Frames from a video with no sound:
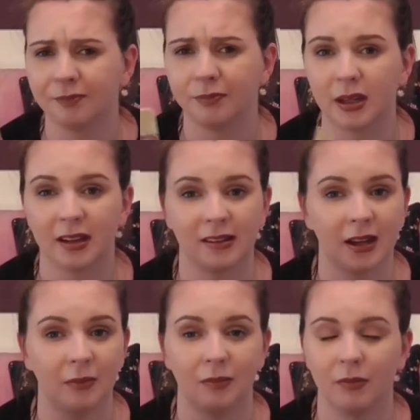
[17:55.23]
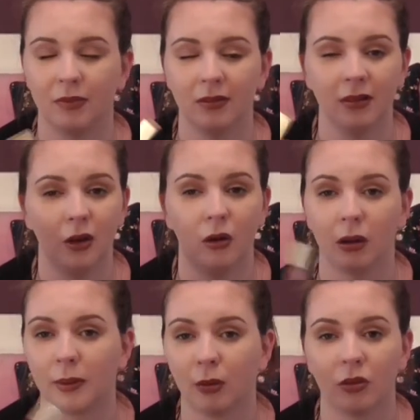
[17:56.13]
because I'm all
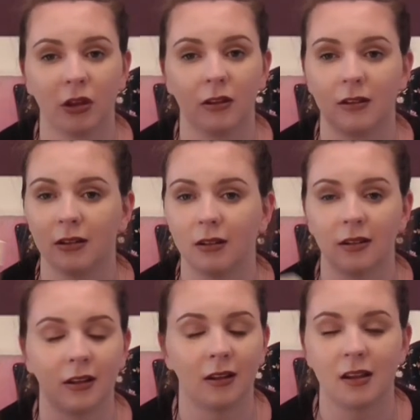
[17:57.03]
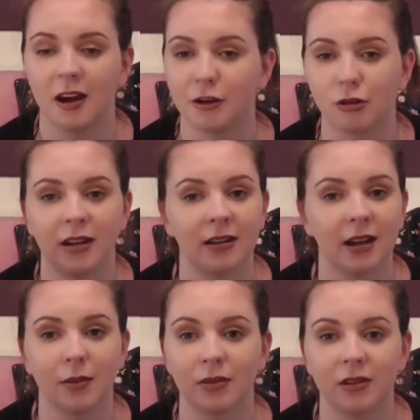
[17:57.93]
about the hydrated
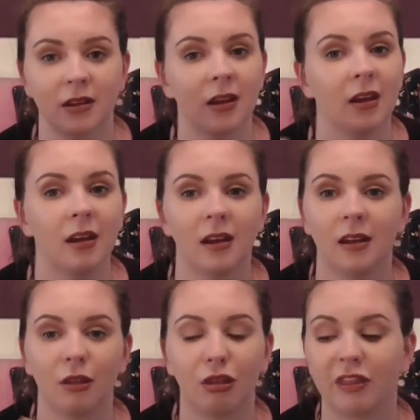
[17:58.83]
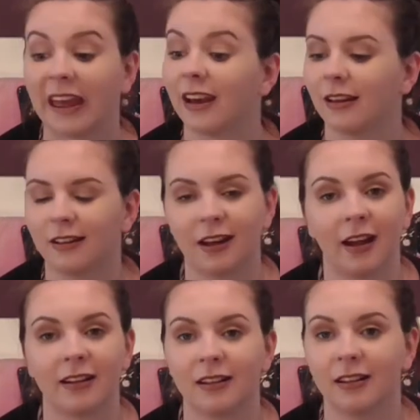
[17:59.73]
lips thing.
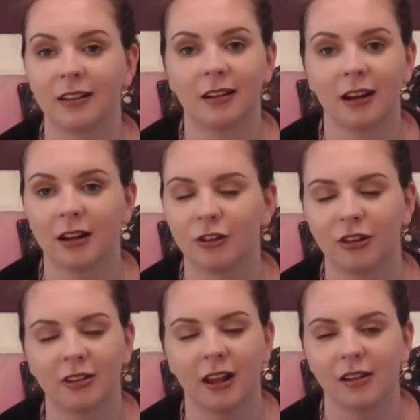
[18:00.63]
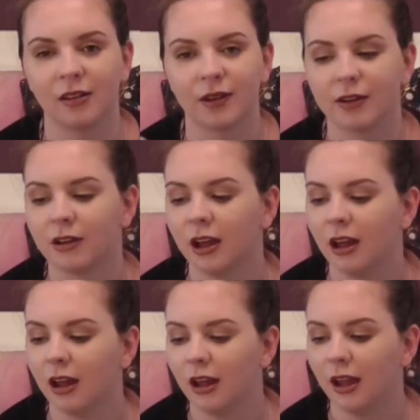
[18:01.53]
Just can't survive
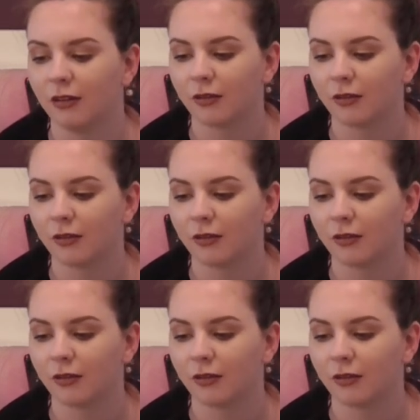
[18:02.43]
if